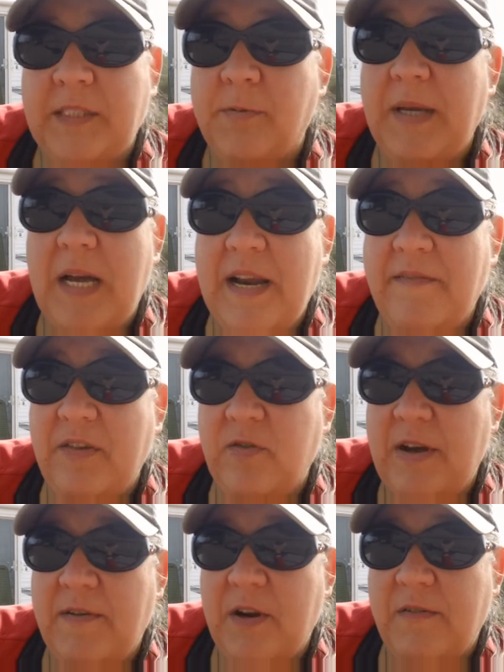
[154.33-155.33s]
so we can't even
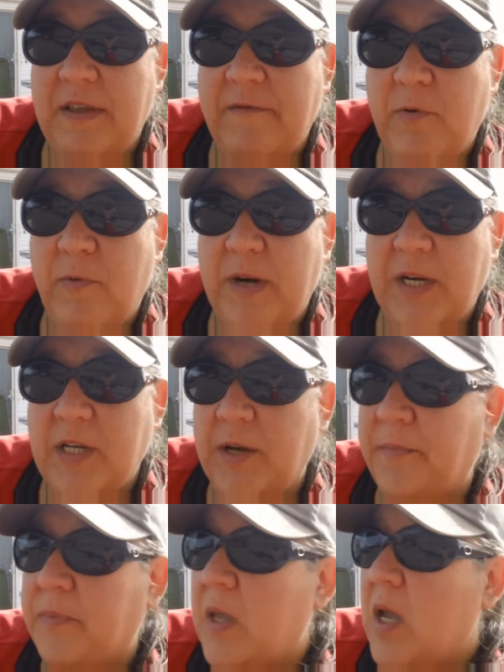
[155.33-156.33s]
drive it over there if we wanted
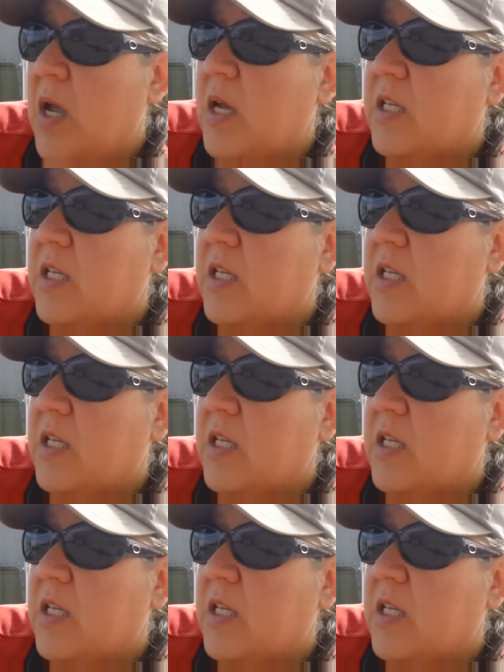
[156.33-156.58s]
to.